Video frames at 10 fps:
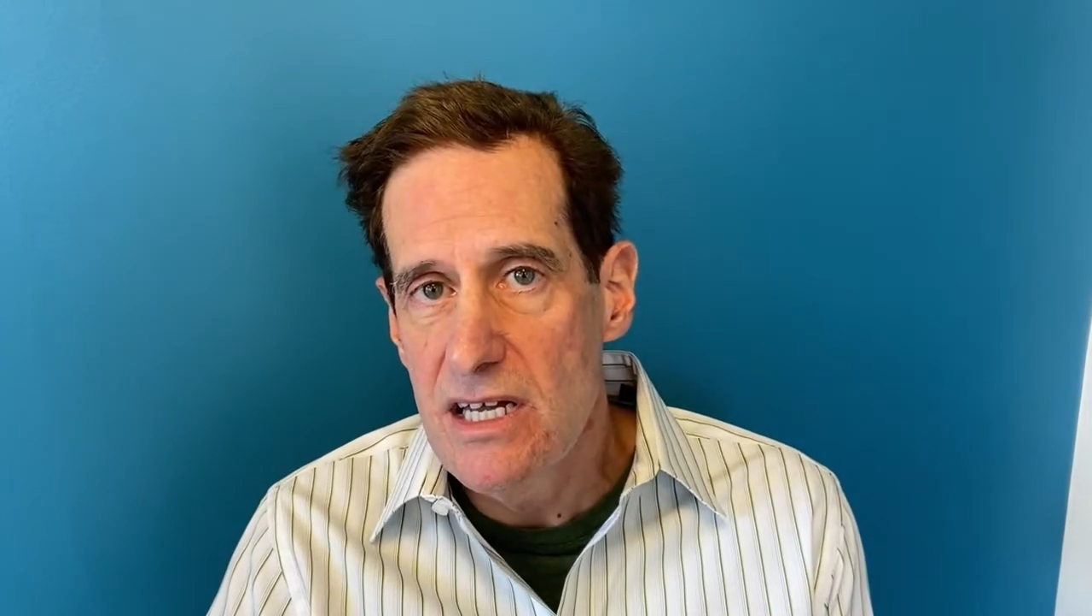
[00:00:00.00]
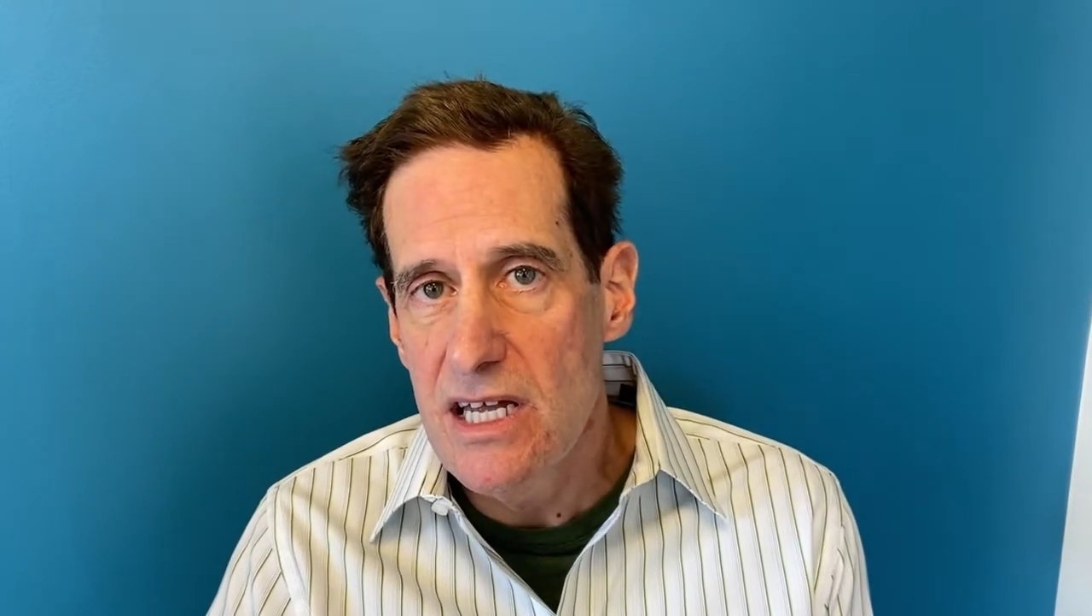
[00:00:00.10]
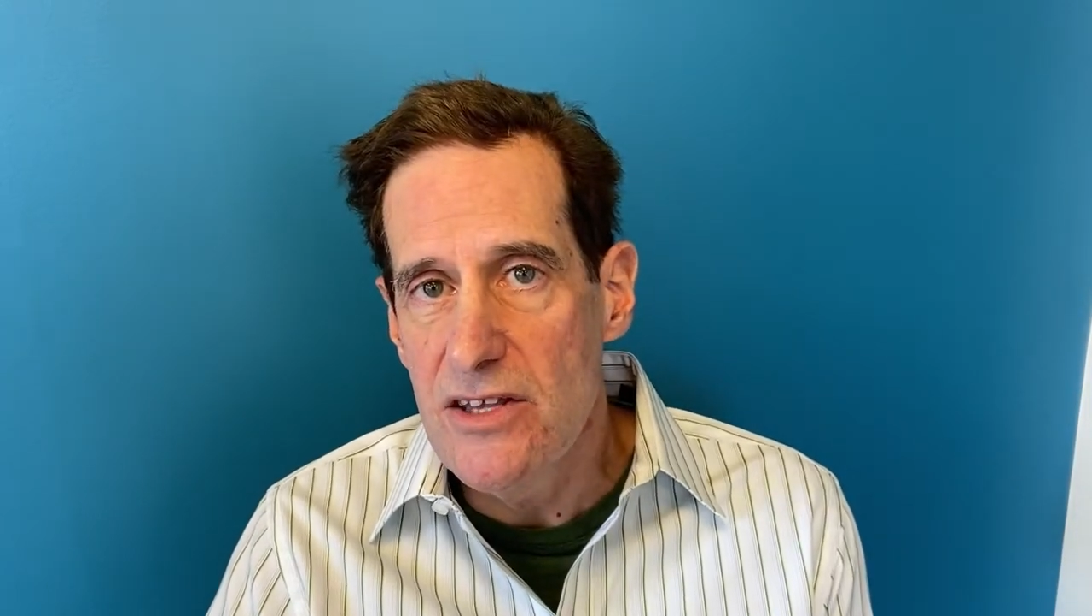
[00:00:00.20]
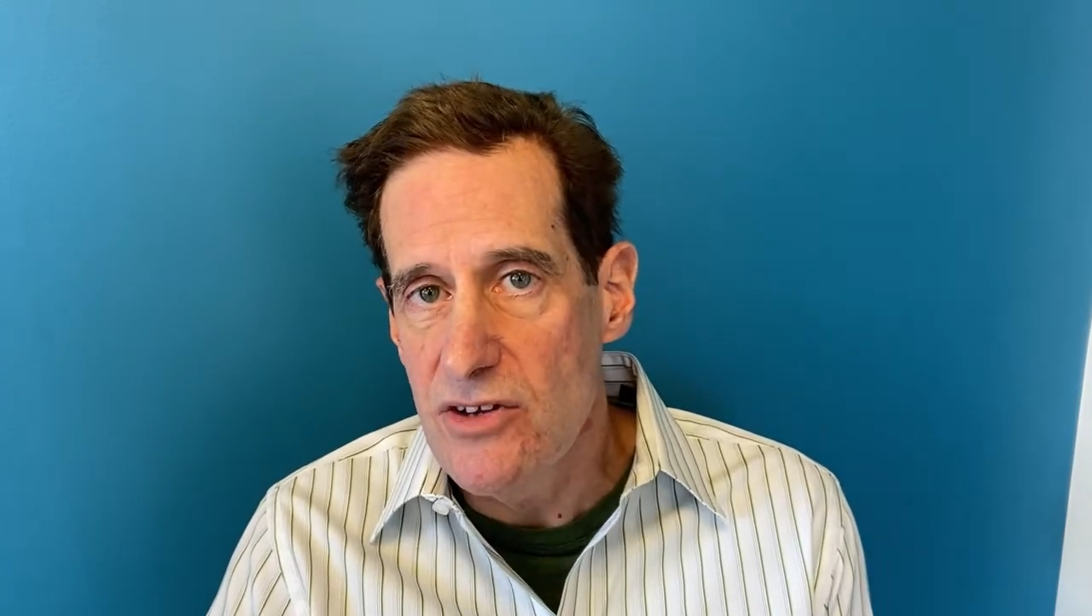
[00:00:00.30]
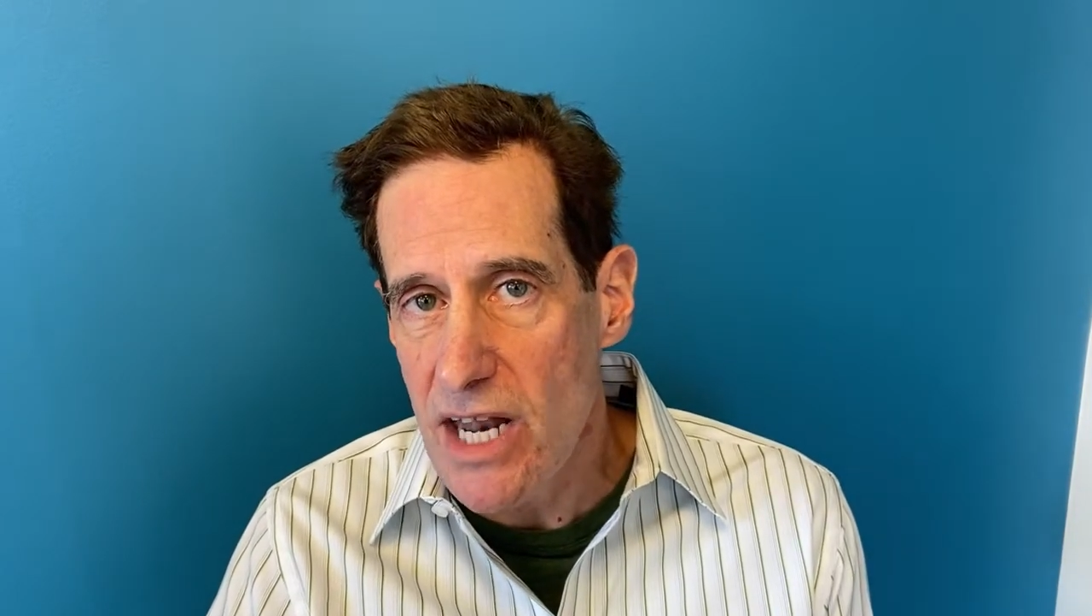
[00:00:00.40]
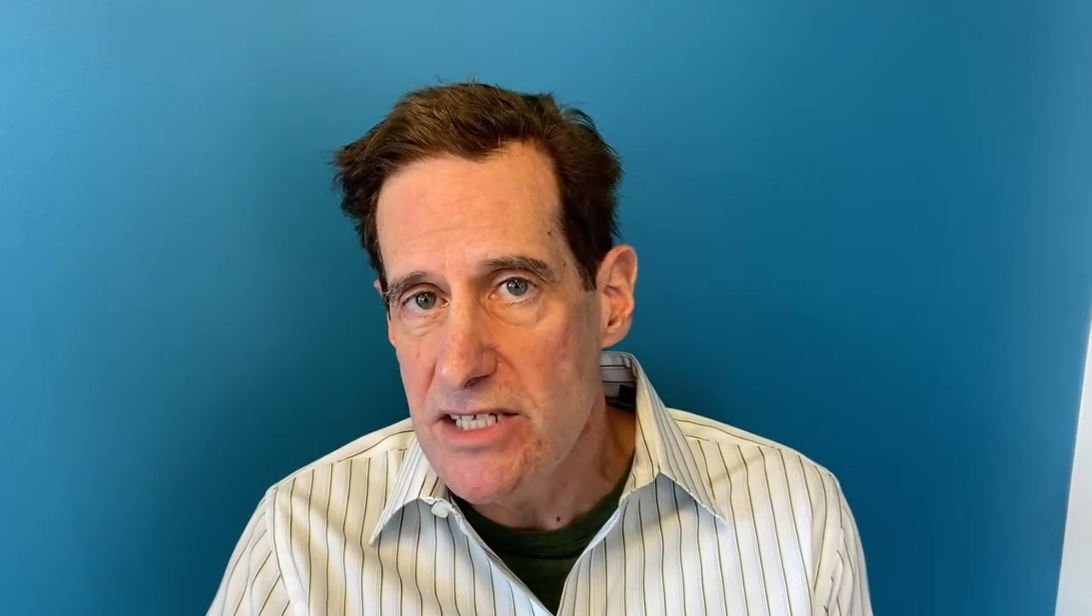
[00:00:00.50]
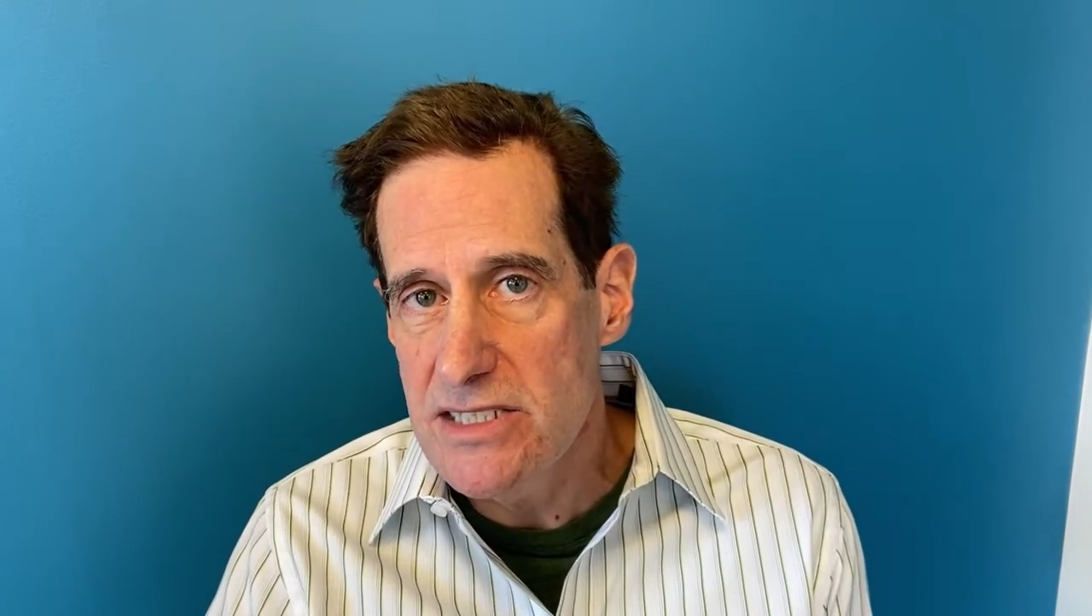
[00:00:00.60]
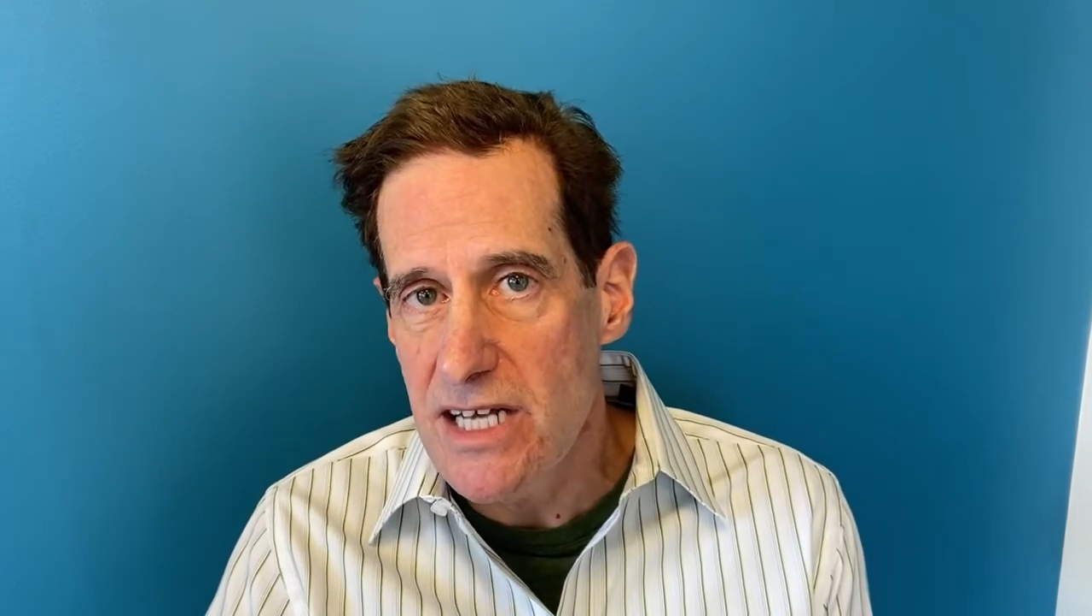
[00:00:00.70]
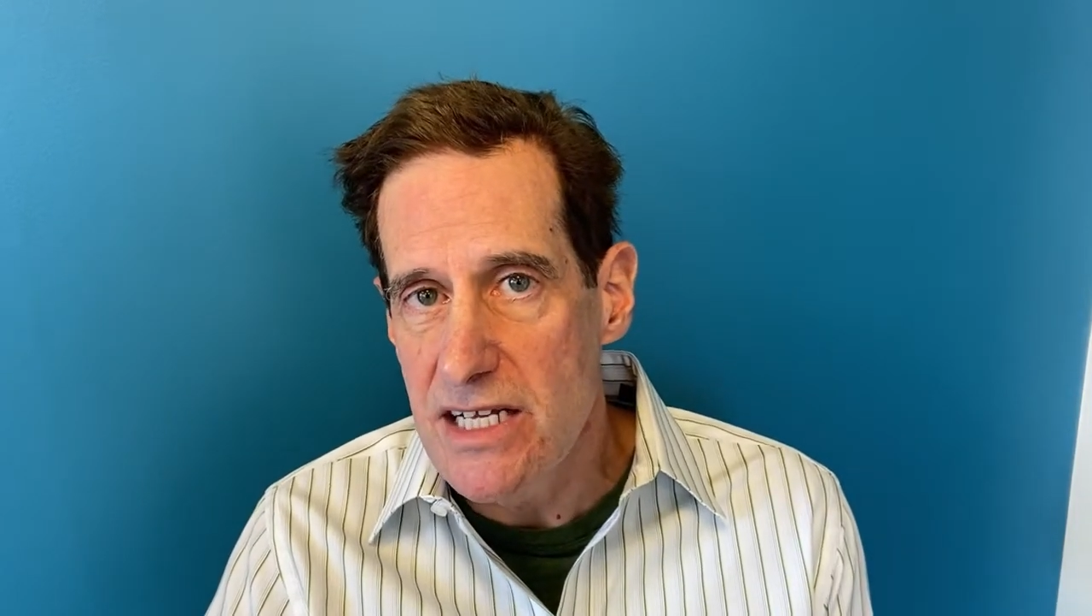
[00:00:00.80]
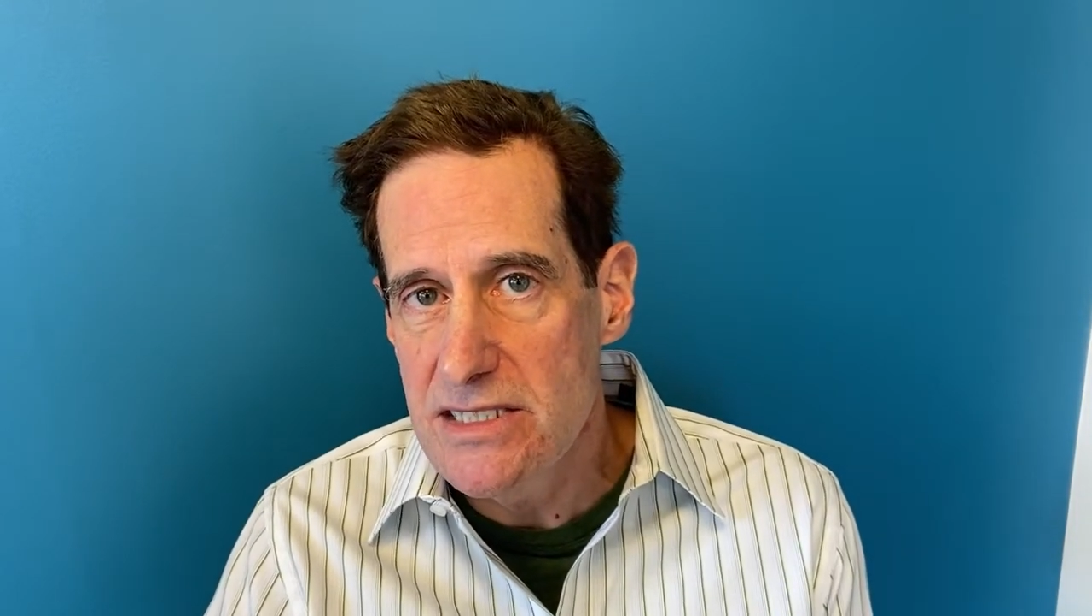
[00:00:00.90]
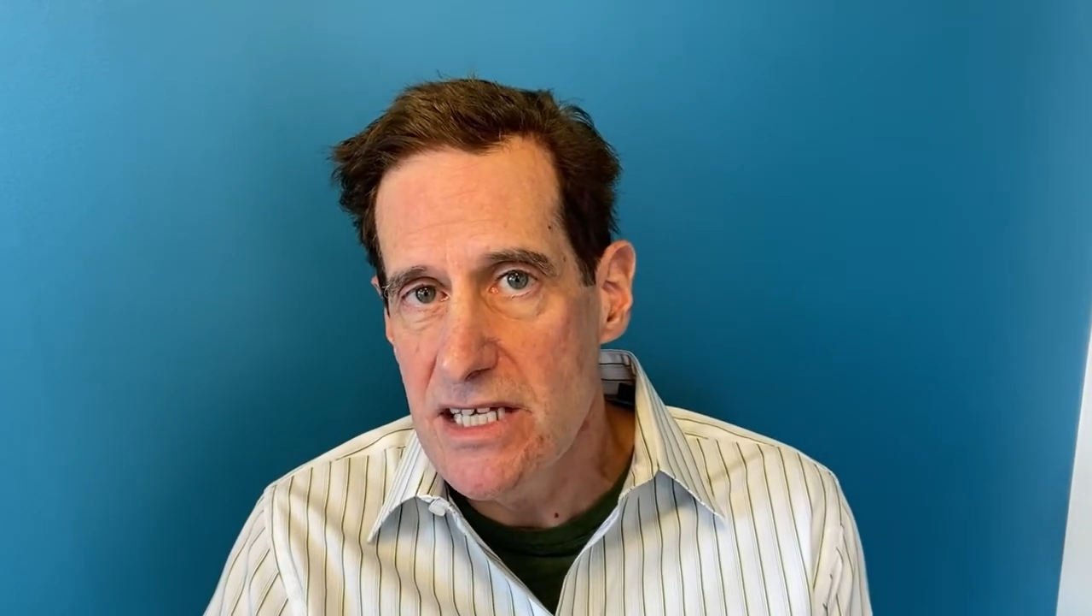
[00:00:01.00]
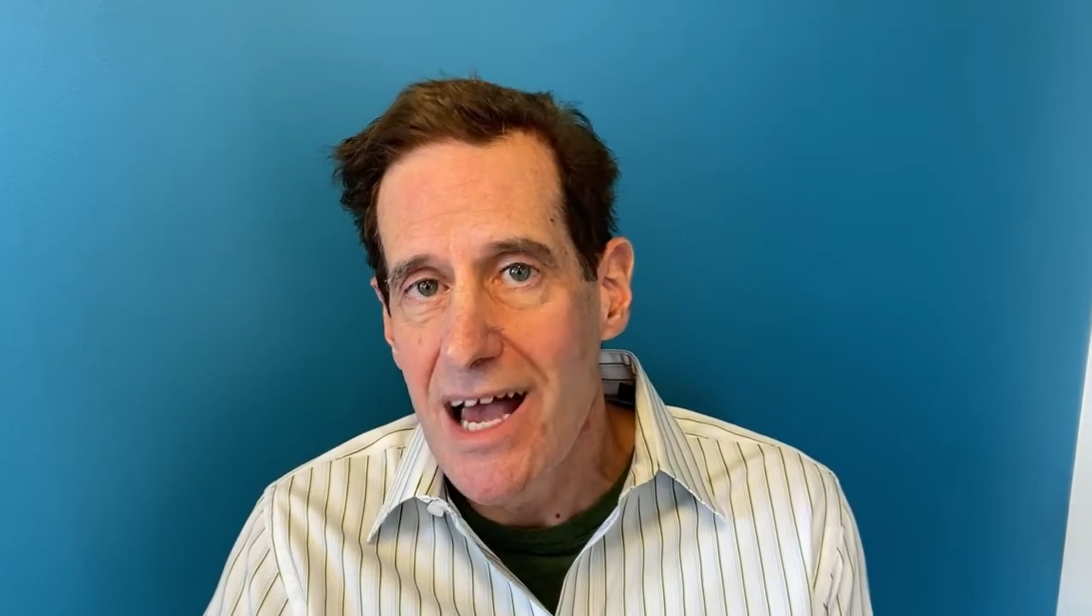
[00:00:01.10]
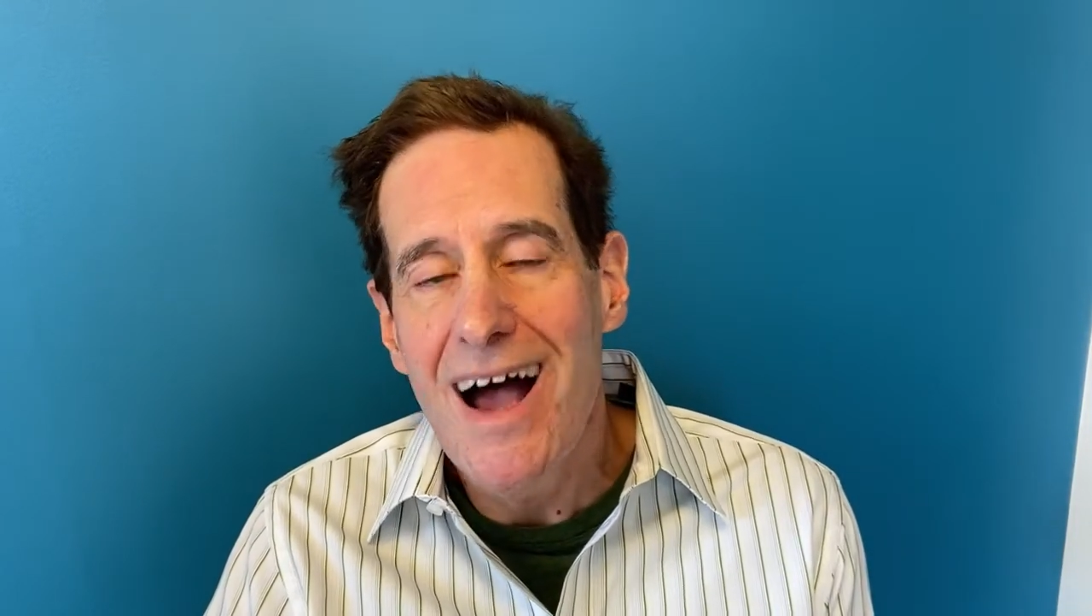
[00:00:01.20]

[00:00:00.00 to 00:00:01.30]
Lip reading: in the United States